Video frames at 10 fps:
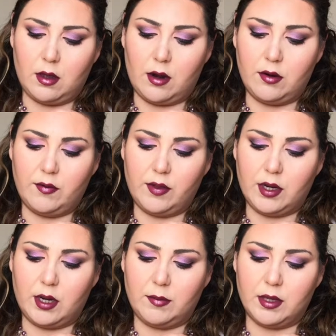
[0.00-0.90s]
I don't know if
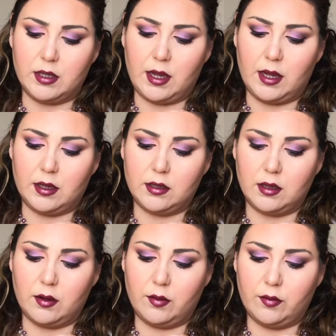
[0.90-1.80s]
the name is
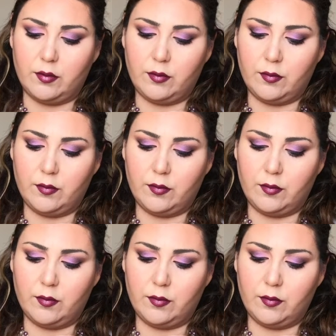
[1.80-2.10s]
XOVLADA